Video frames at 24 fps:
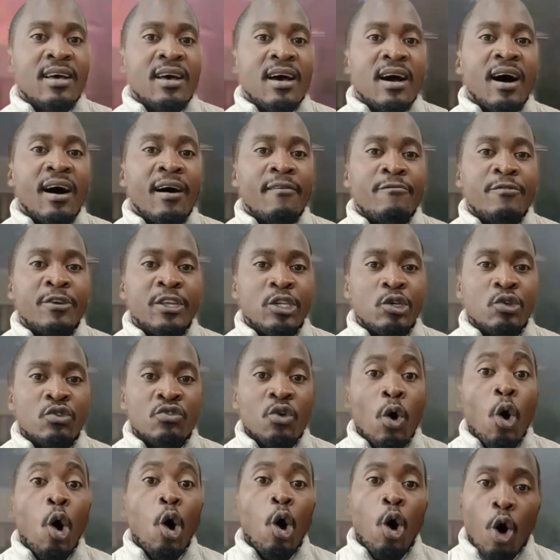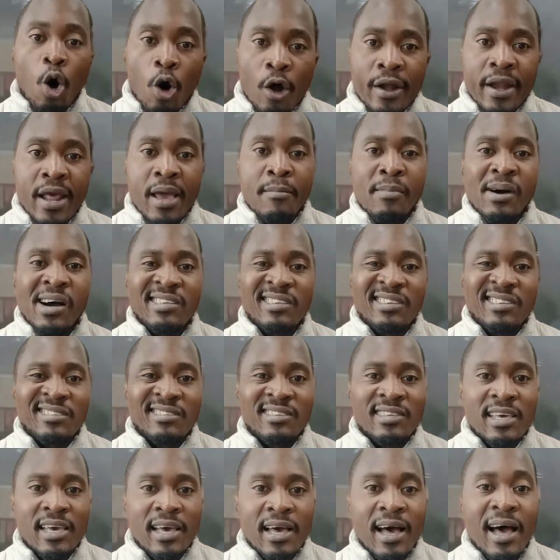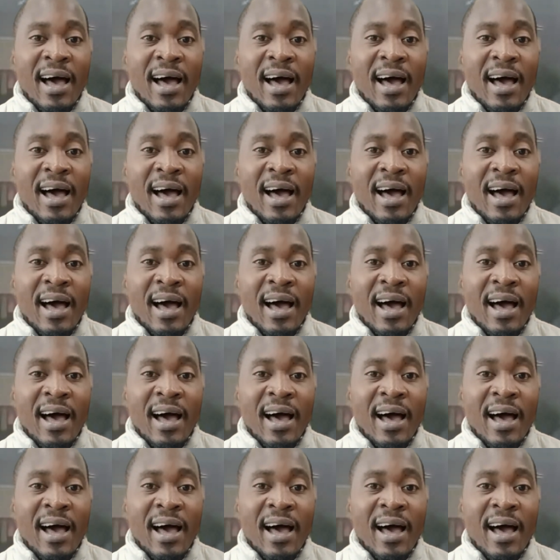videos on emergency care